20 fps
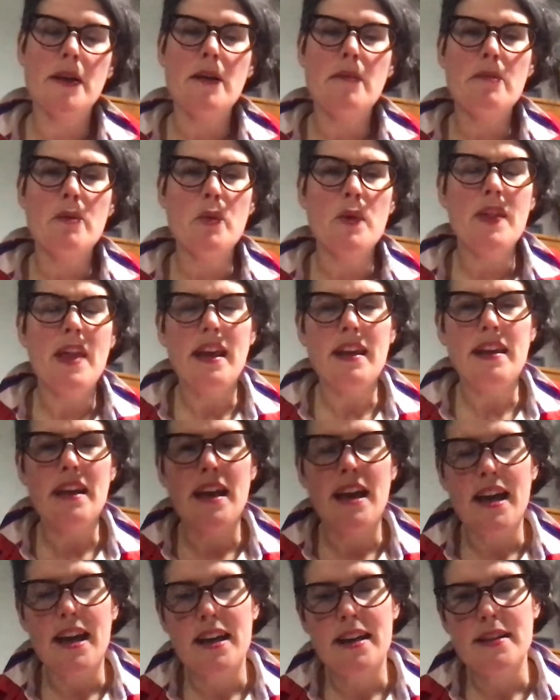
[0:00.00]
But we then
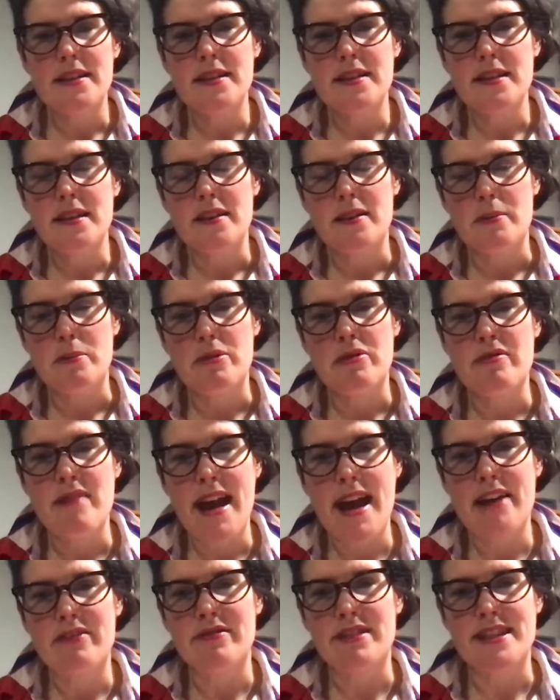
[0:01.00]
had the
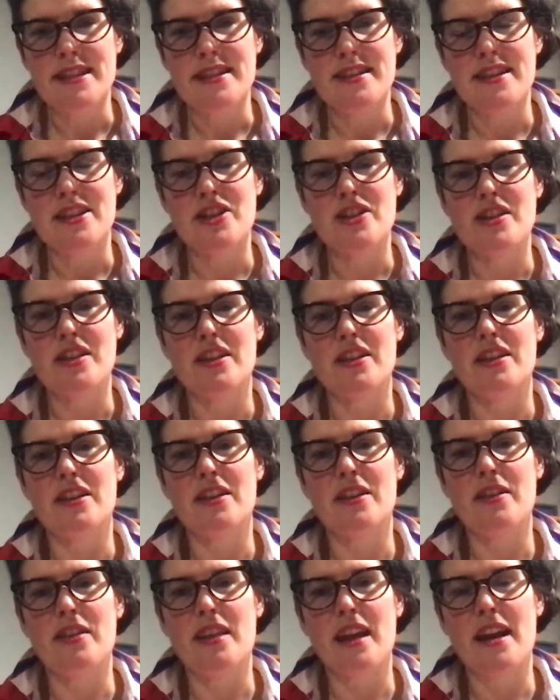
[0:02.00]
Pereda decision
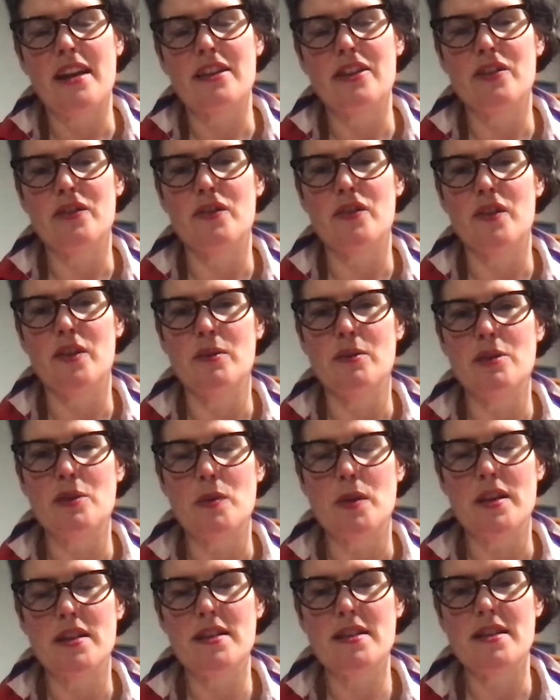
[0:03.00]
that confirmed to
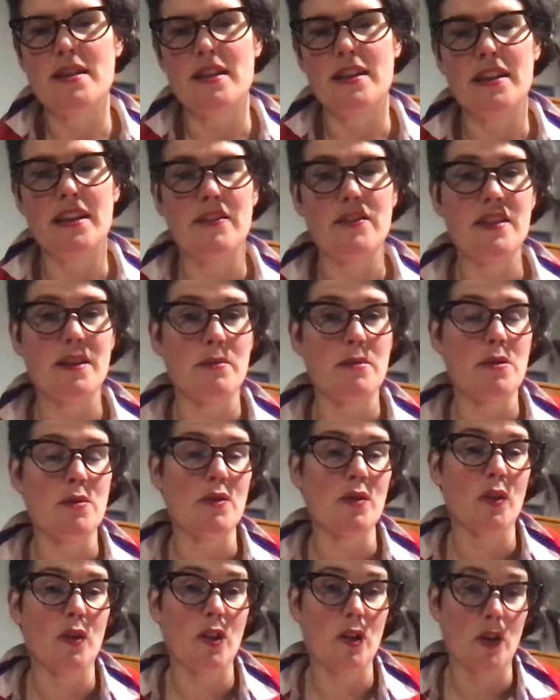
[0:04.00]
us that if somebody was
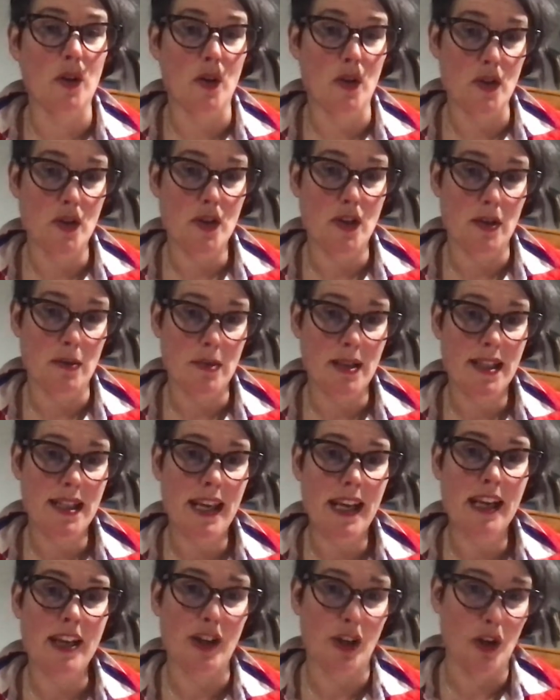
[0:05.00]
on the long term
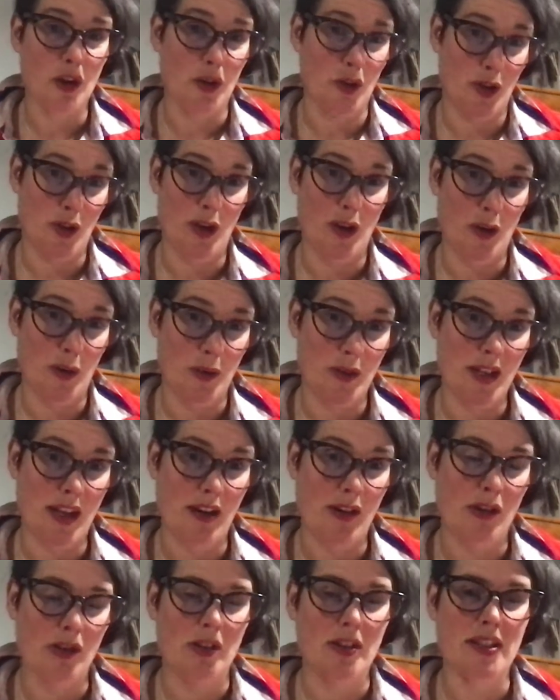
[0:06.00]
sick and couldn't use their
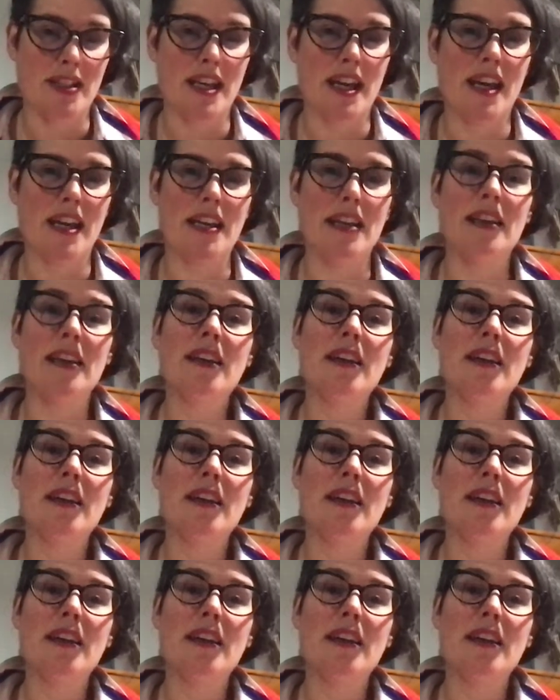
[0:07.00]
holiday,